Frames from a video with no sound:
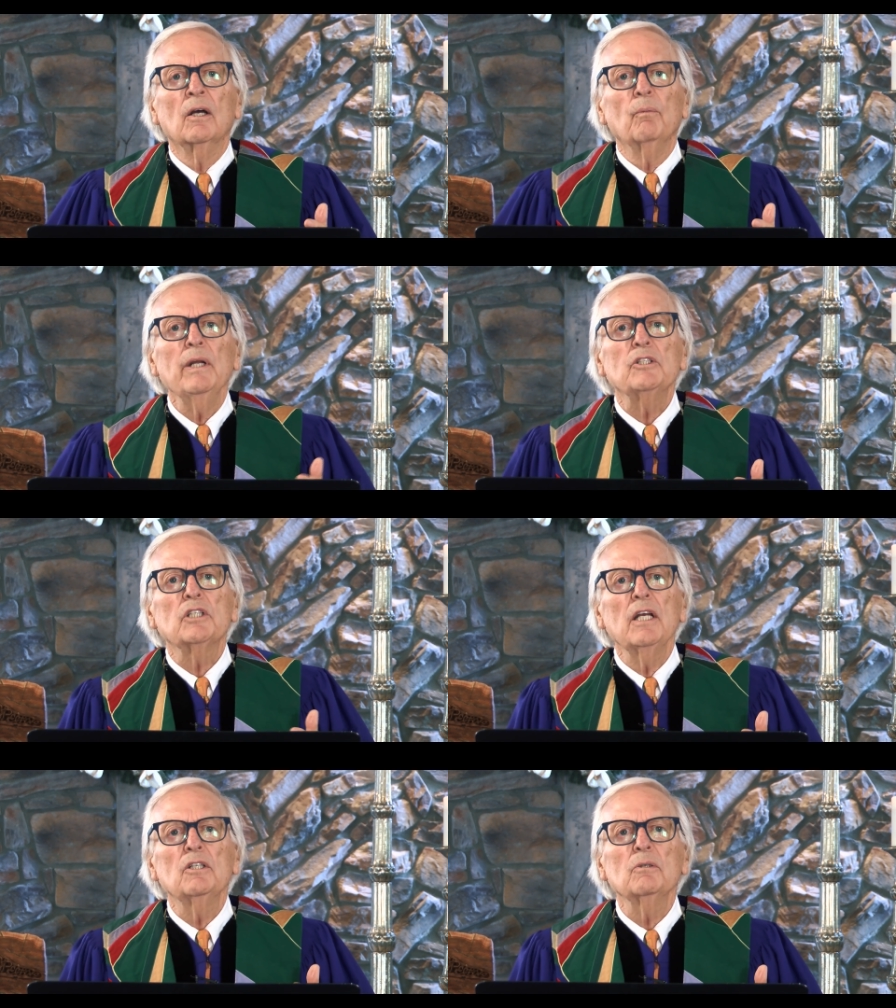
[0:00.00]

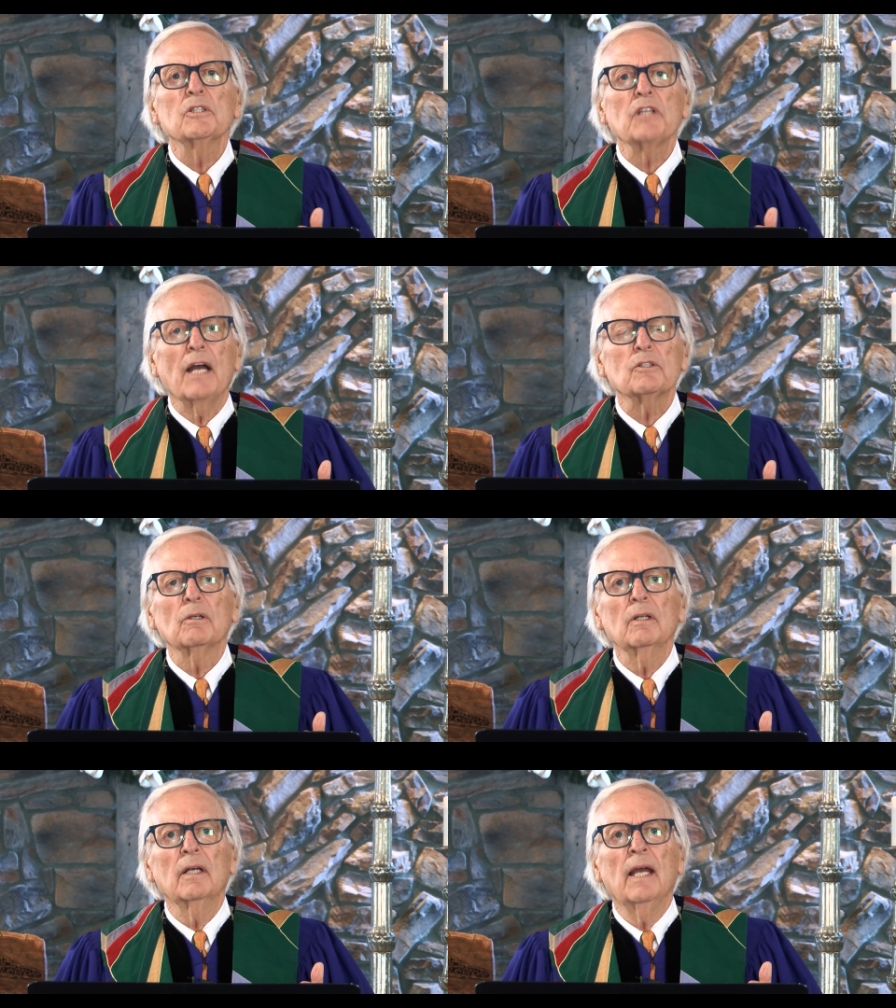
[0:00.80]
reached into his
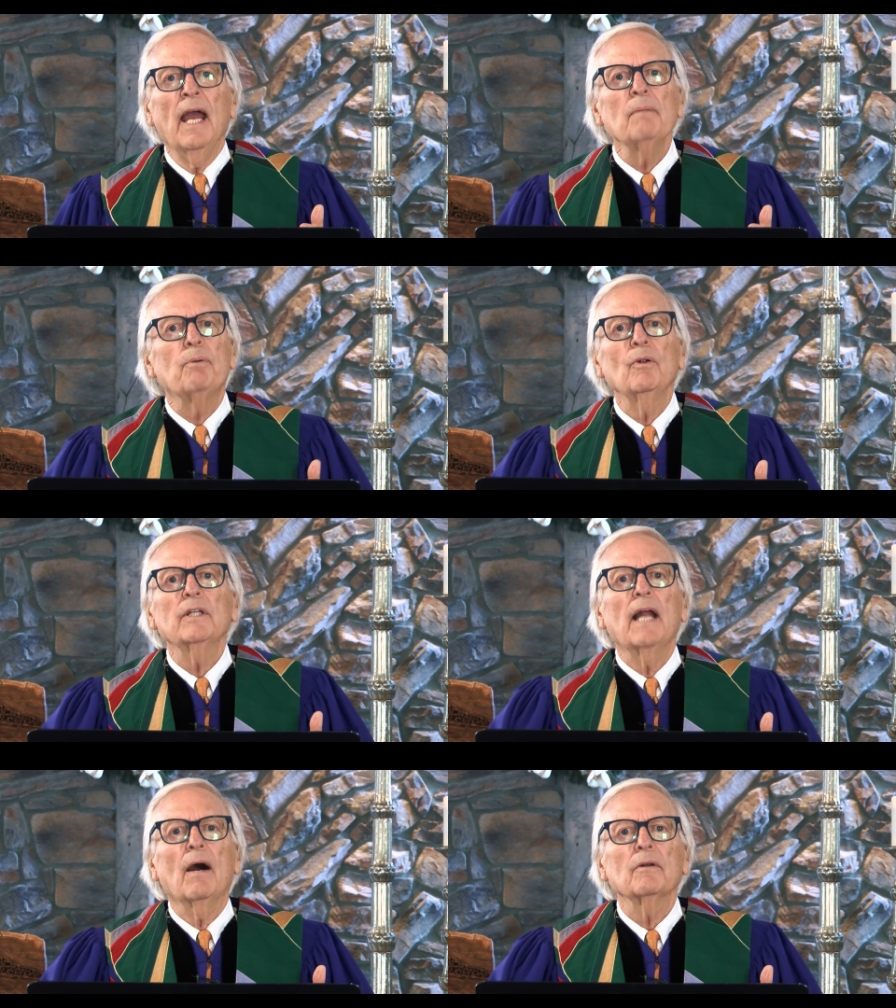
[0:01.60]
satchel and pulled
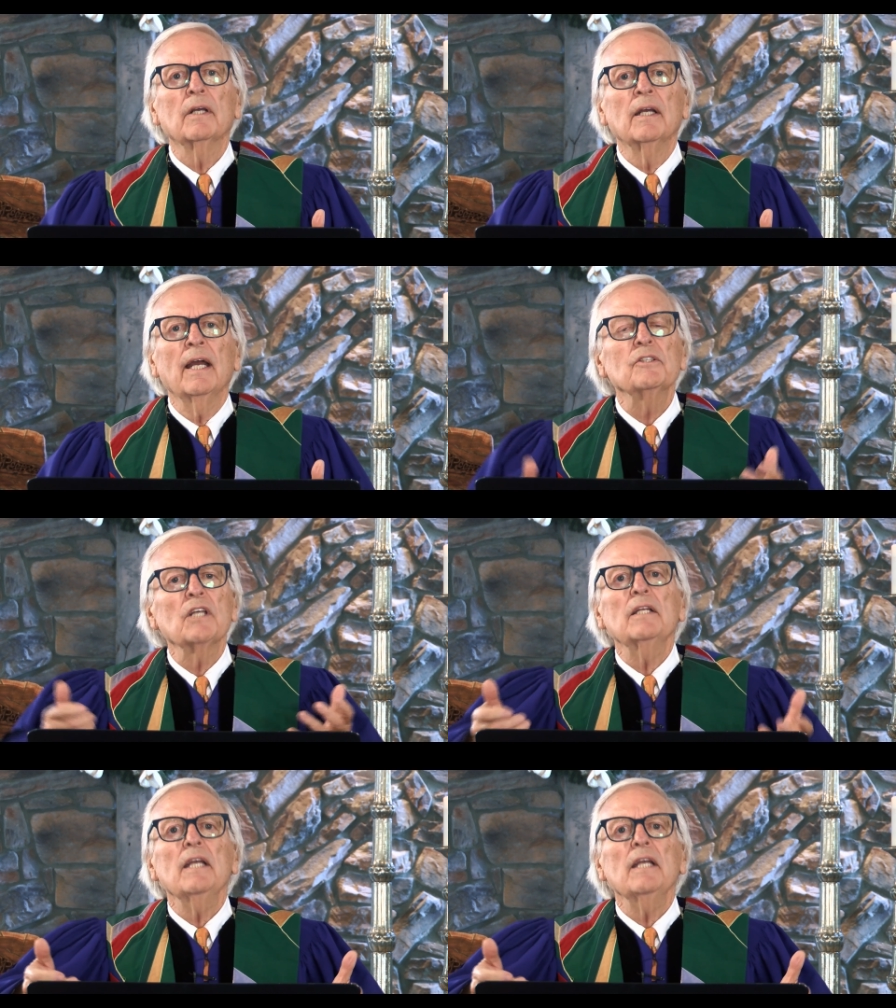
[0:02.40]
it out and said,